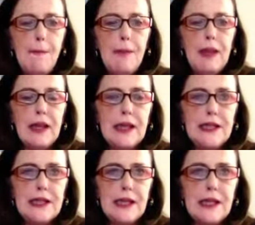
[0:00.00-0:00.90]
blood
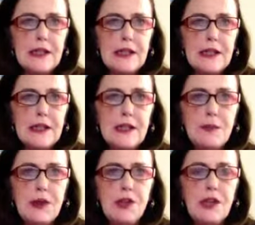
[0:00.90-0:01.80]
cells,
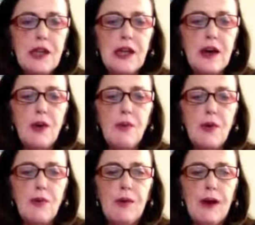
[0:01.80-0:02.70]
especially in our
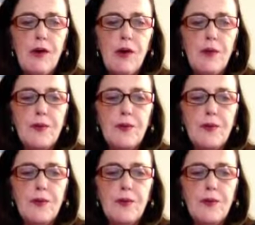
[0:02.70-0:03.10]
bone marrow.